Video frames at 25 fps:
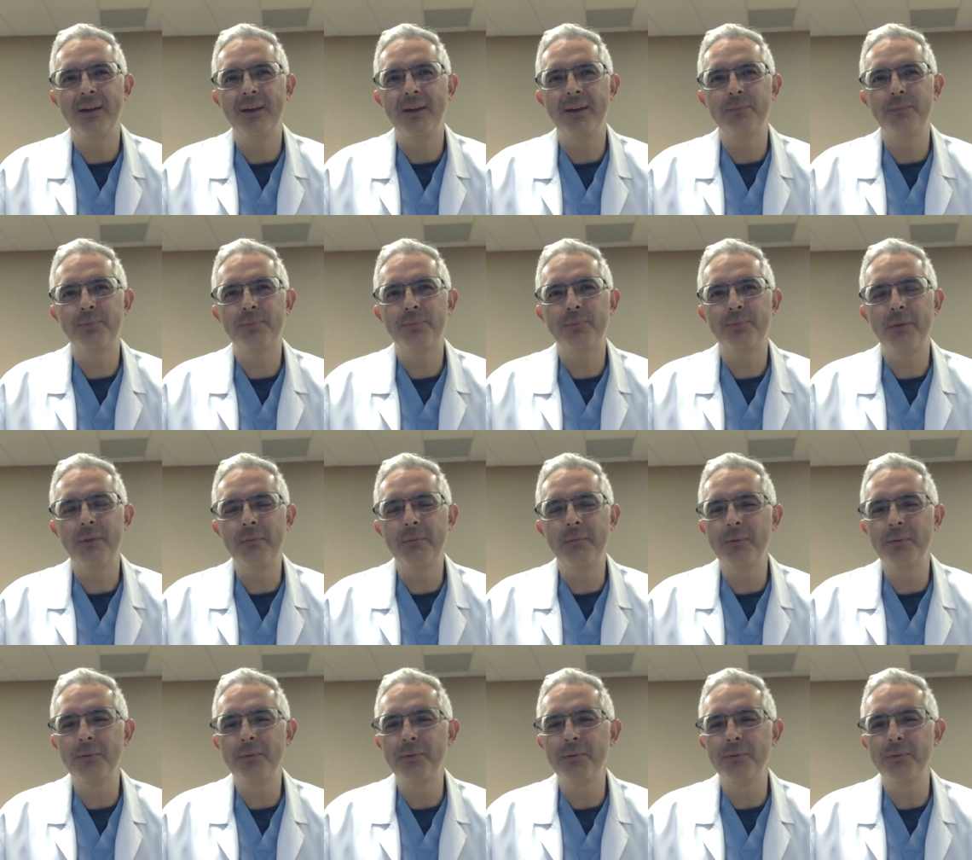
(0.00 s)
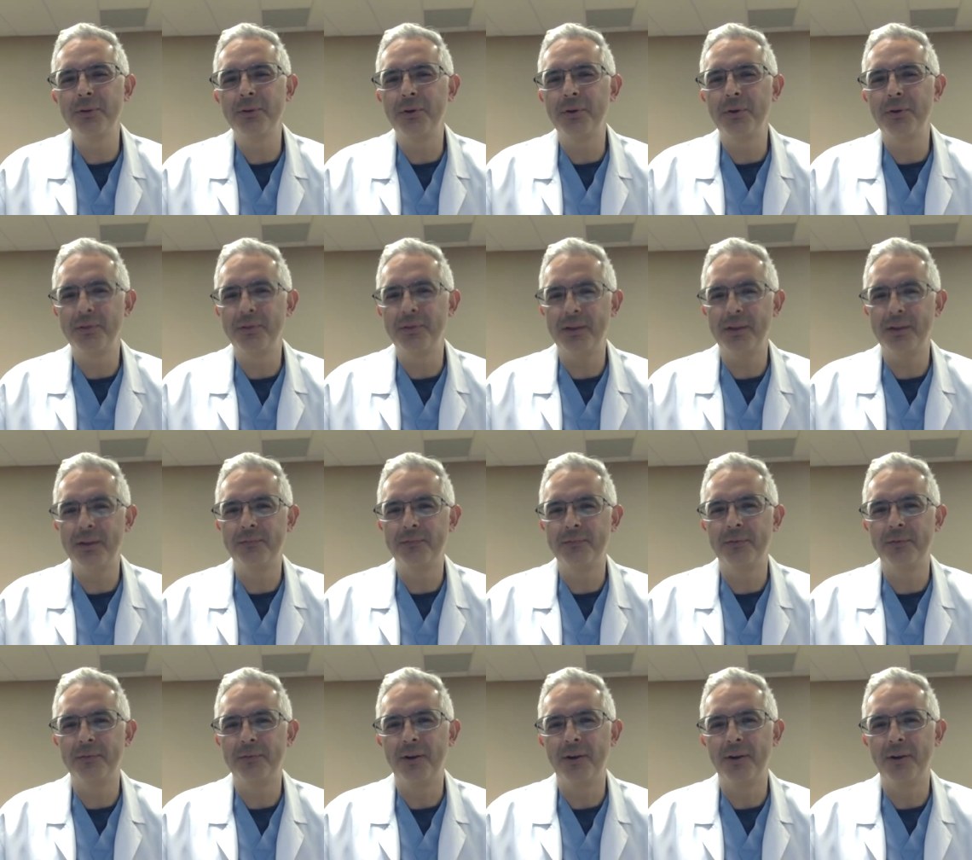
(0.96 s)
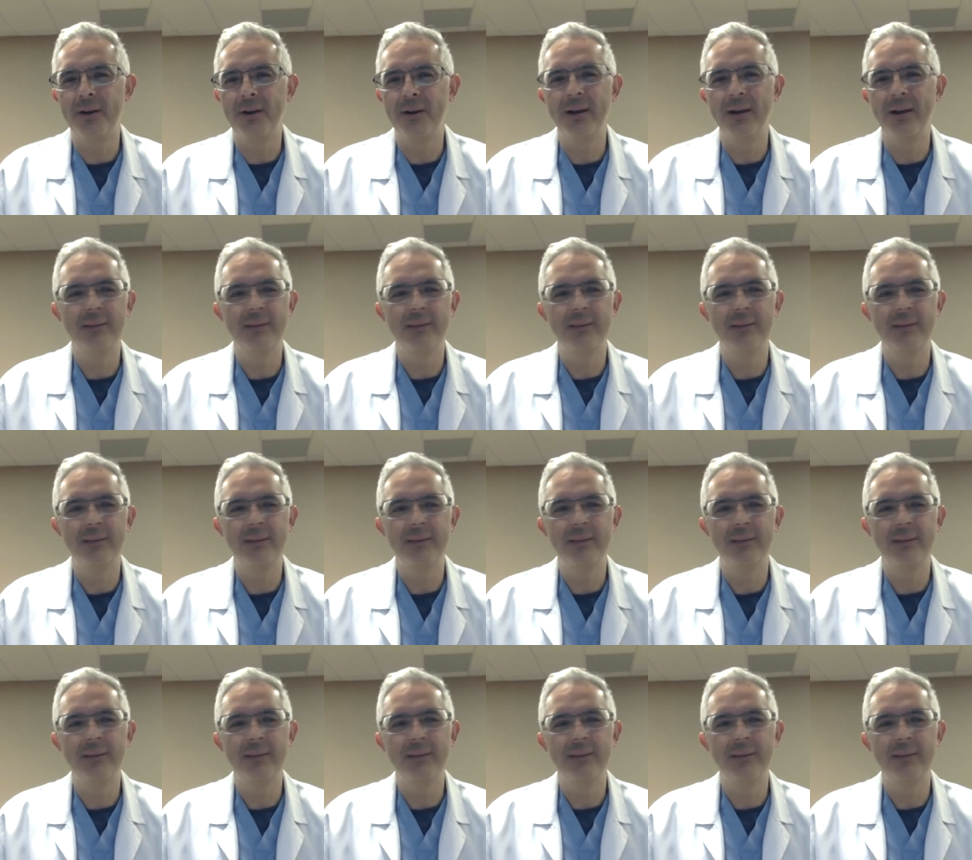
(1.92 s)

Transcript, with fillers: I probably wouldn't go that far.